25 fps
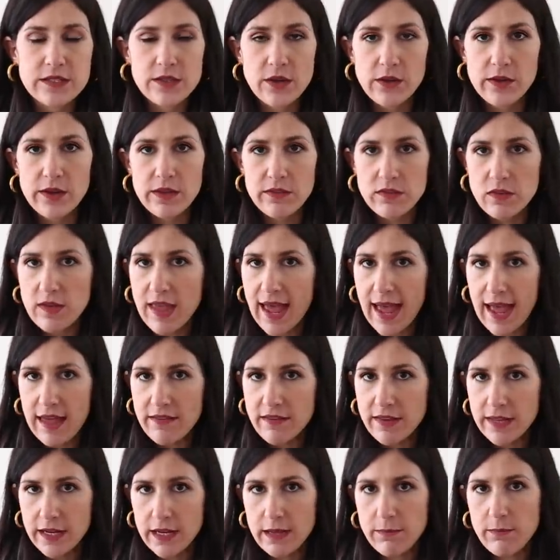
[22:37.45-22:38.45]
So if you
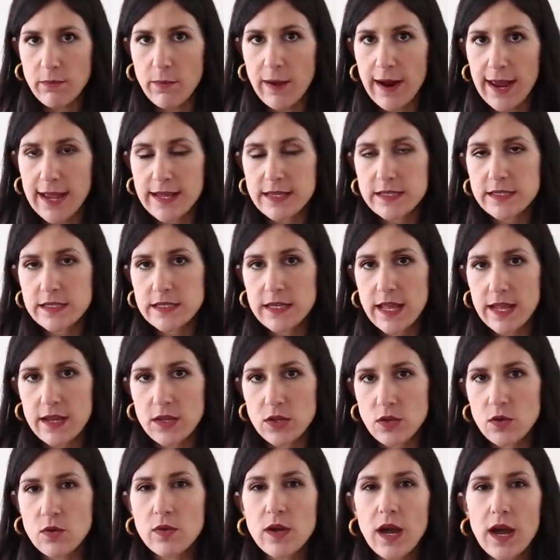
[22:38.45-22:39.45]
have any brands
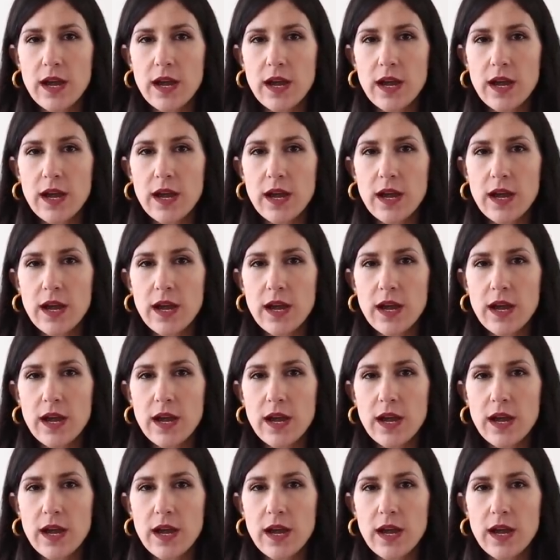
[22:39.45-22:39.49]
that you